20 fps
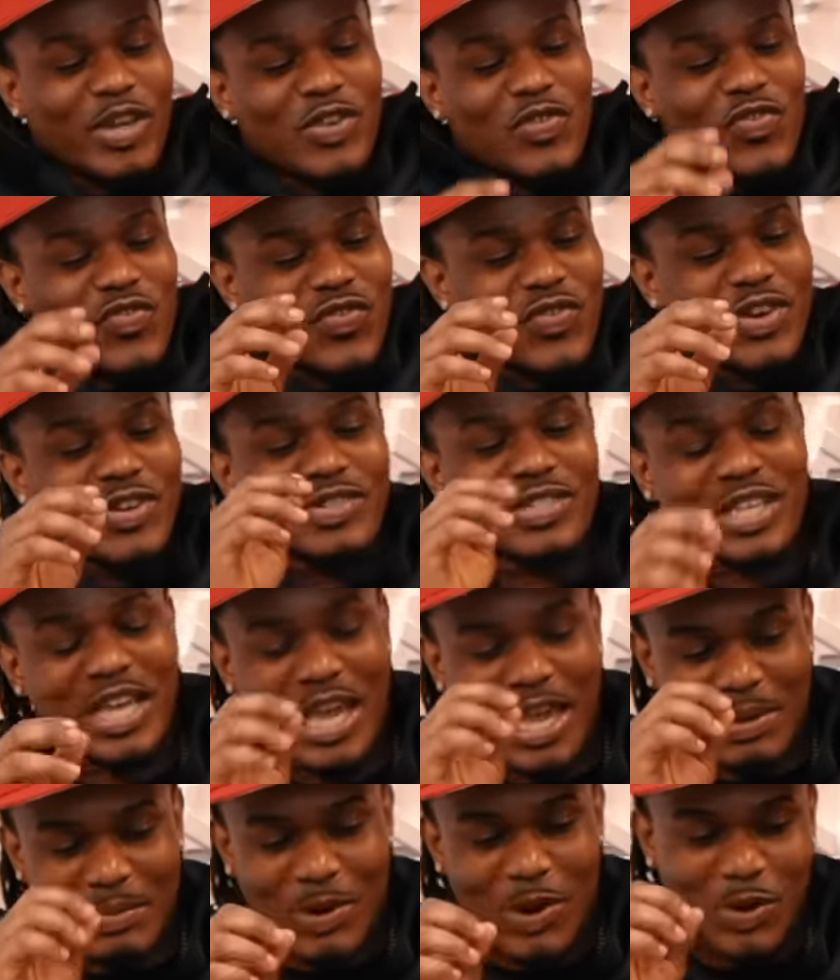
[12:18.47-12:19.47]
When you first
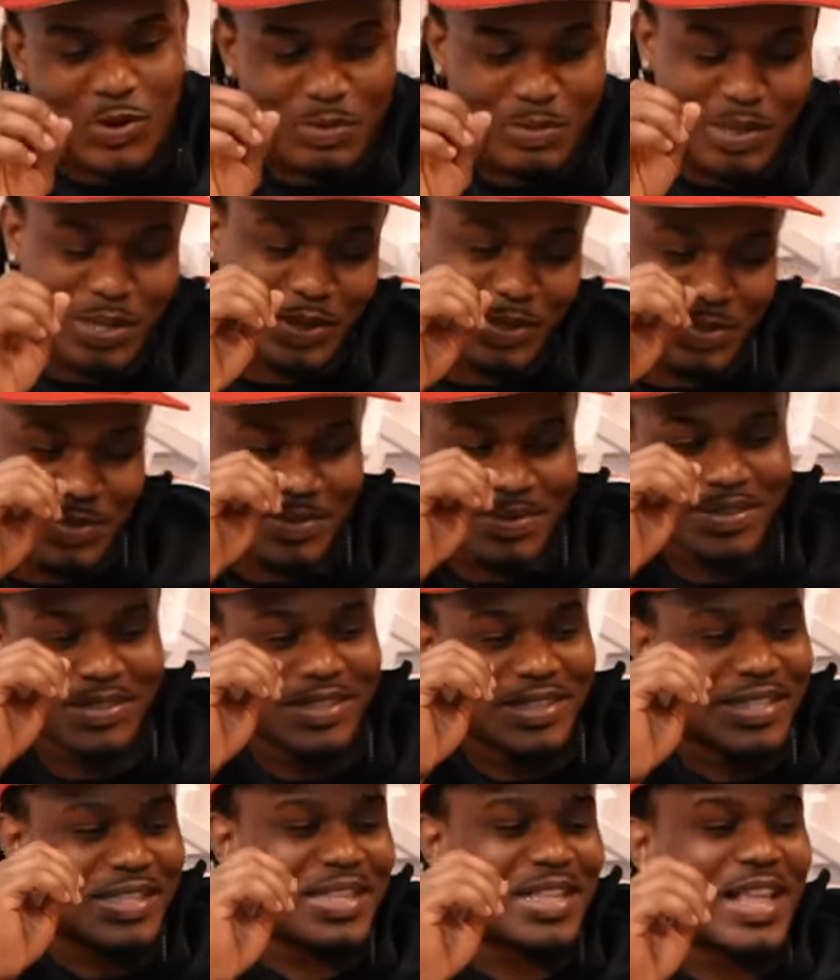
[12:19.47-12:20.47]
came home, bro,
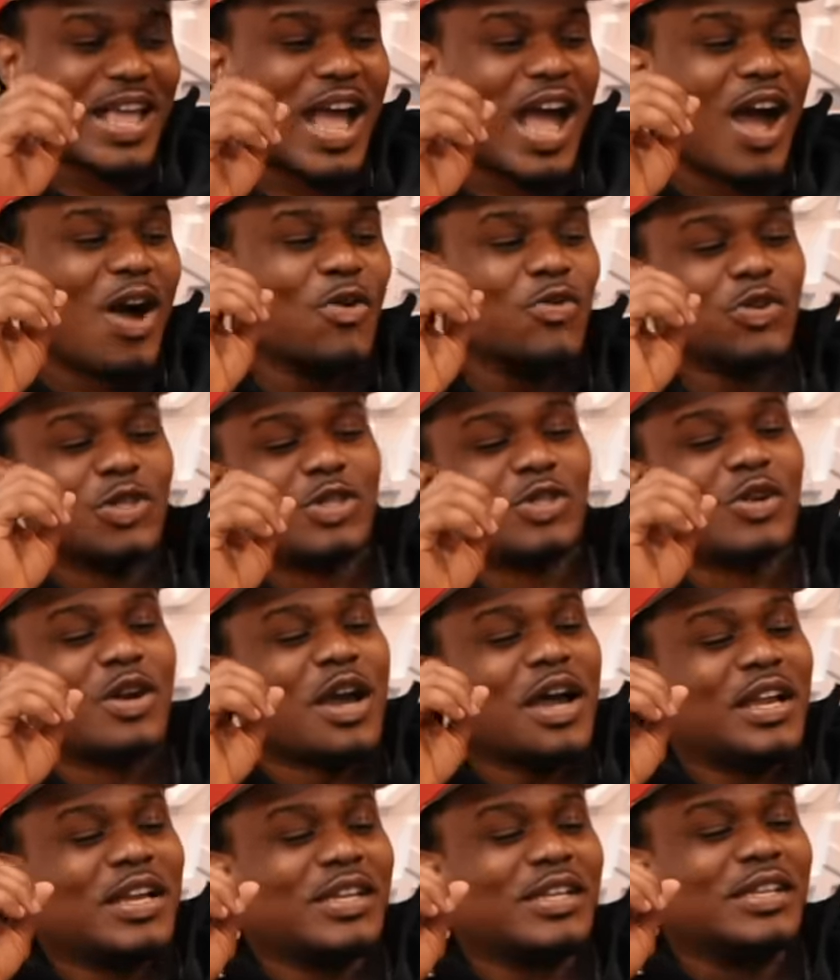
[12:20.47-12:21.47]
I was
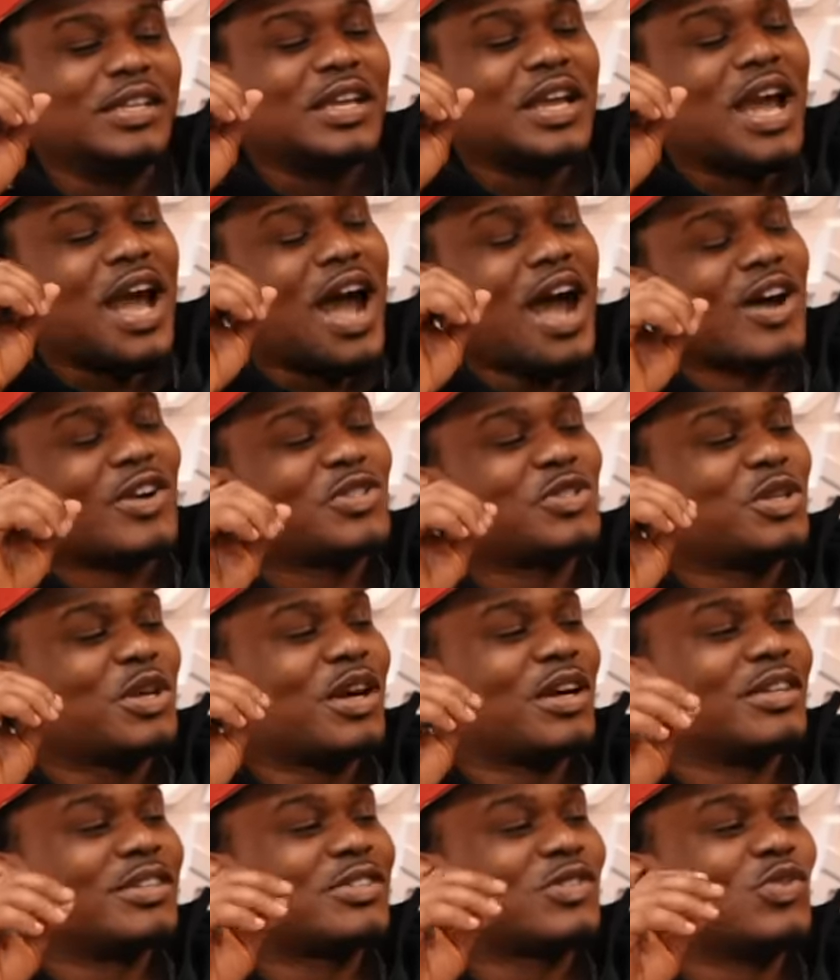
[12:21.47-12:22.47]
trying to, I was
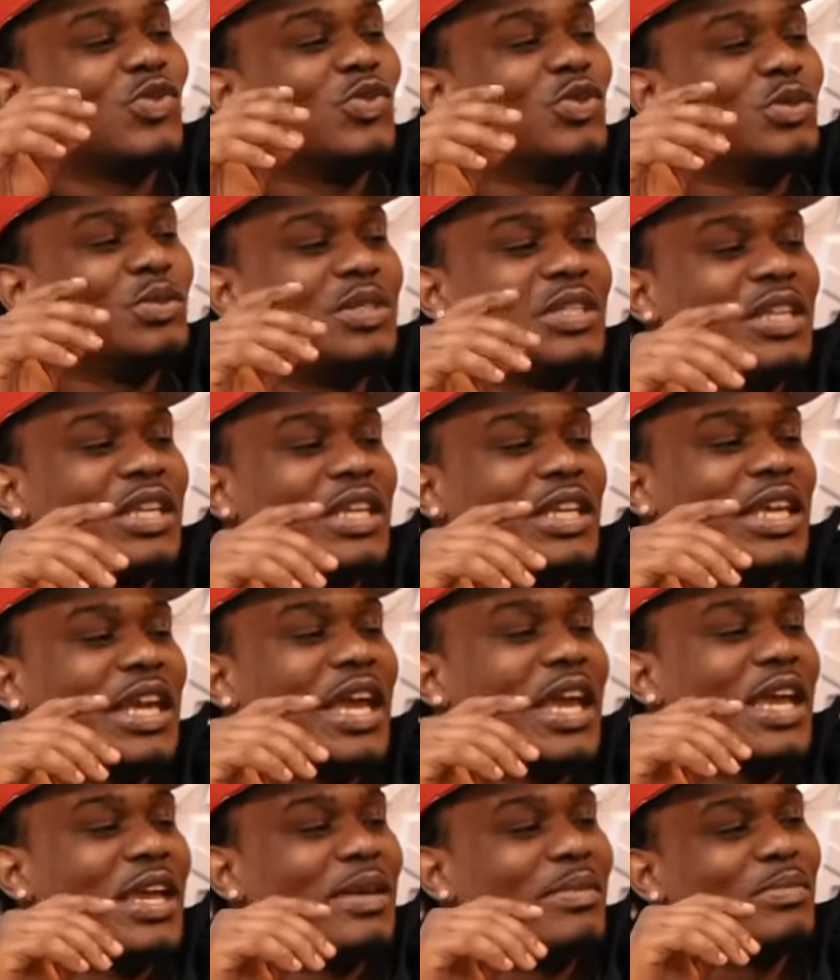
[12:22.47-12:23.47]
trying to school you to the
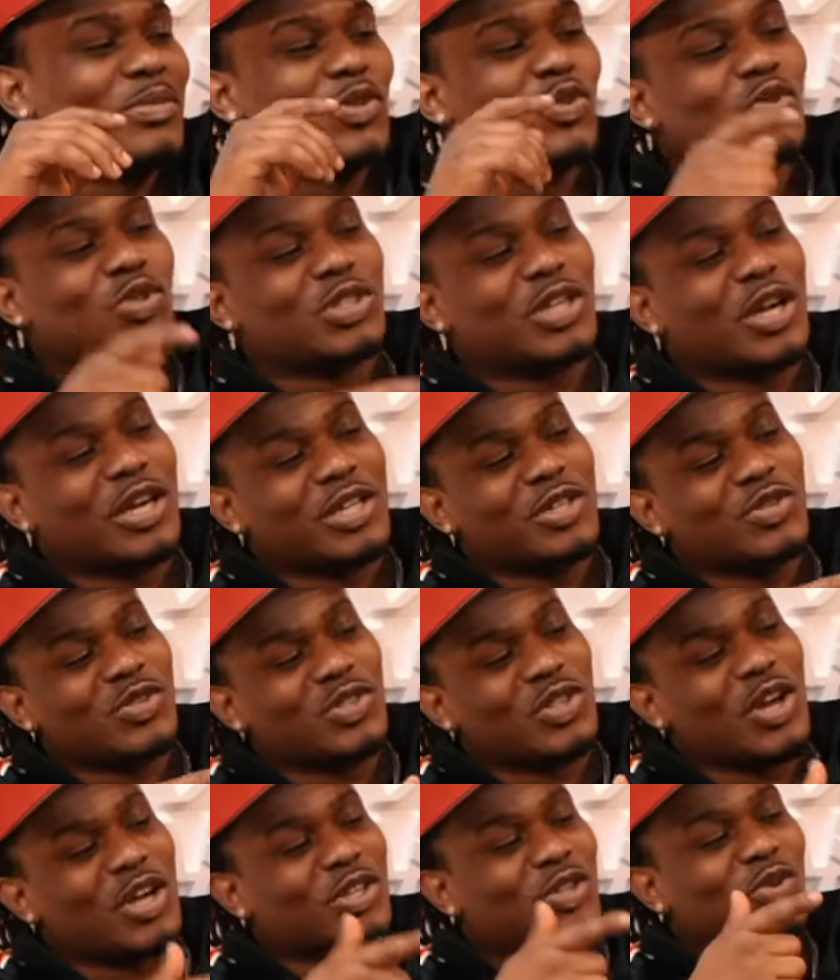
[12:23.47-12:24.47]
game. You try, you
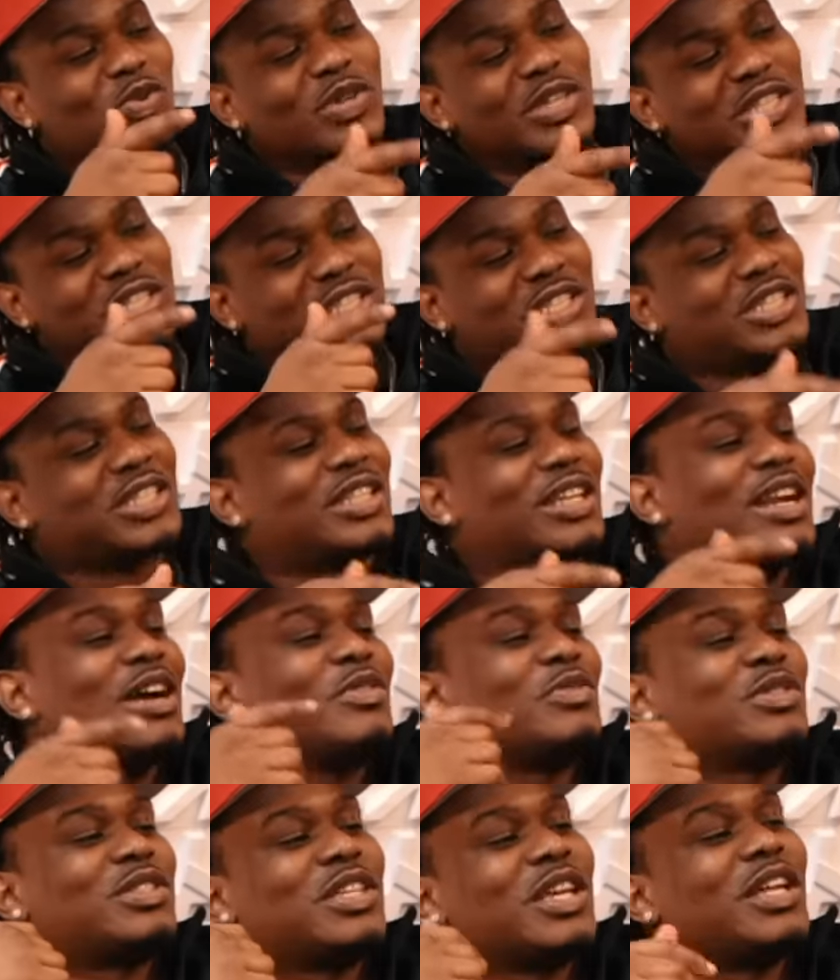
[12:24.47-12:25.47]
start doing the shit that
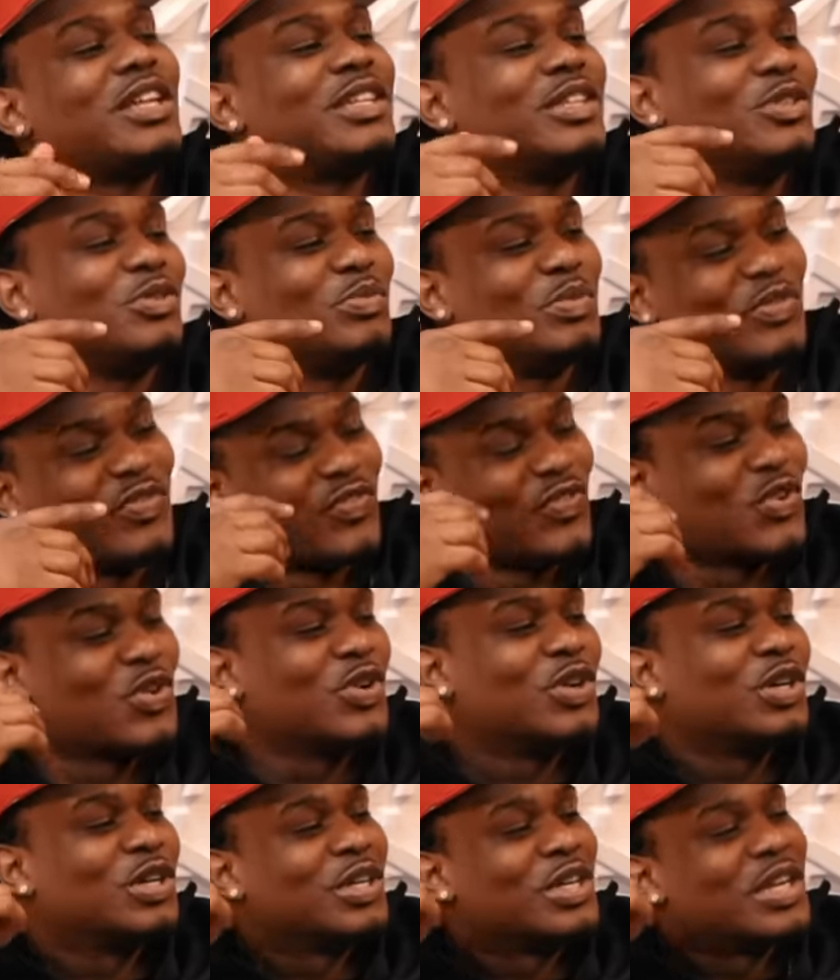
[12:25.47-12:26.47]
I was telling you
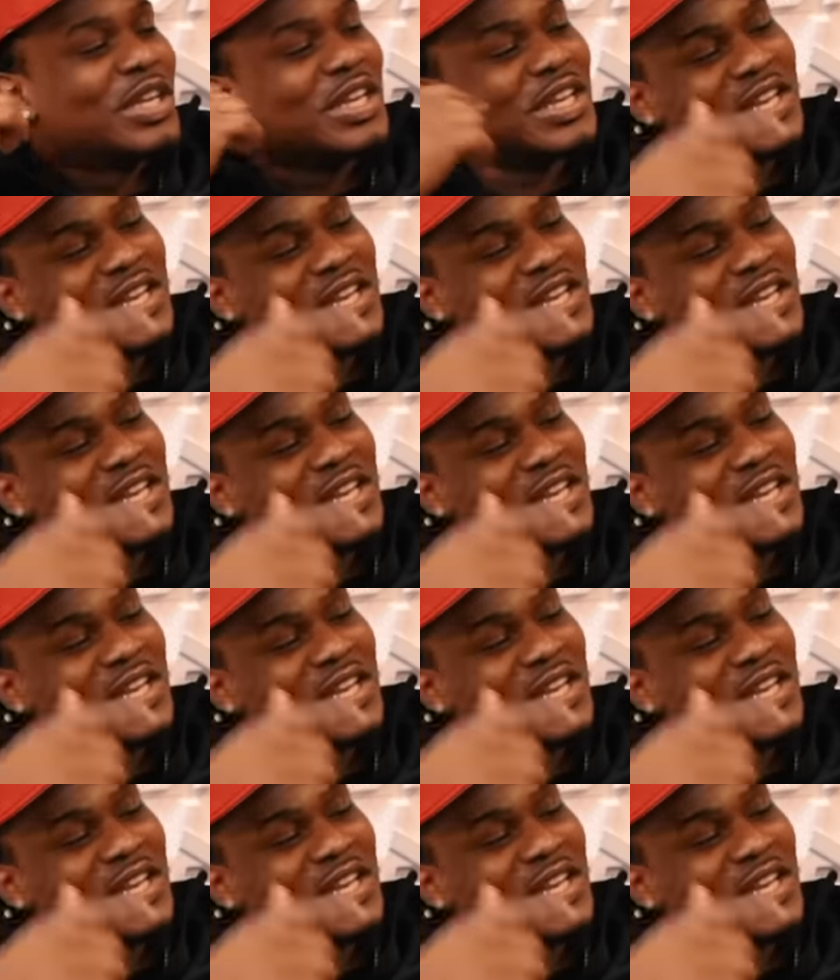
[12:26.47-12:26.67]
before.